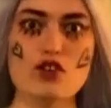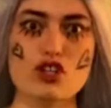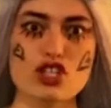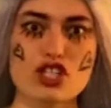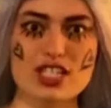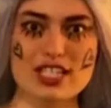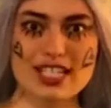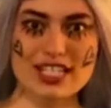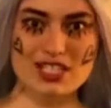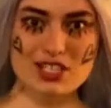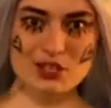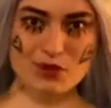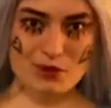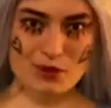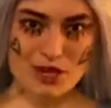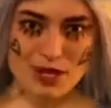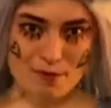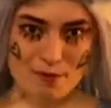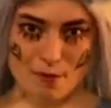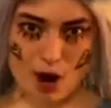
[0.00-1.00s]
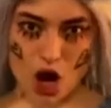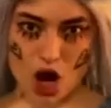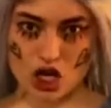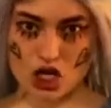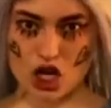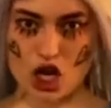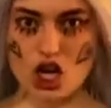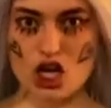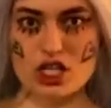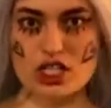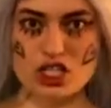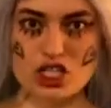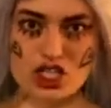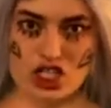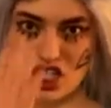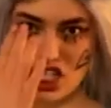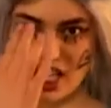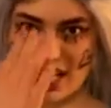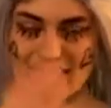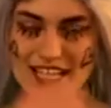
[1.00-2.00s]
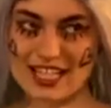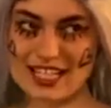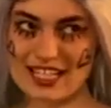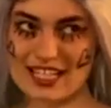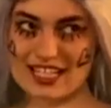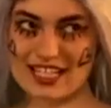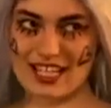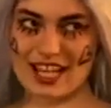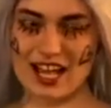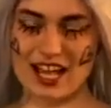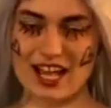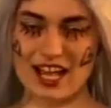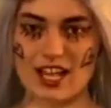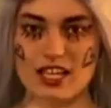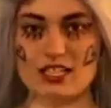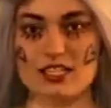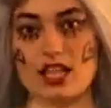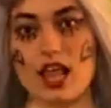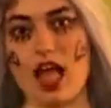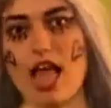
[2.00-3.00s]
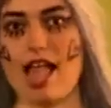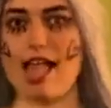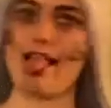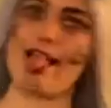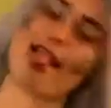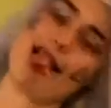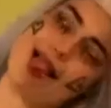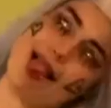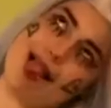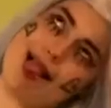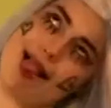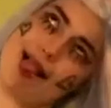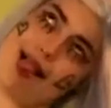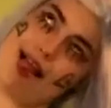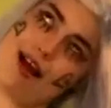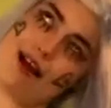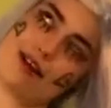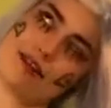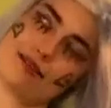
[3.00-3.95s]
ever since we murdered Jesus.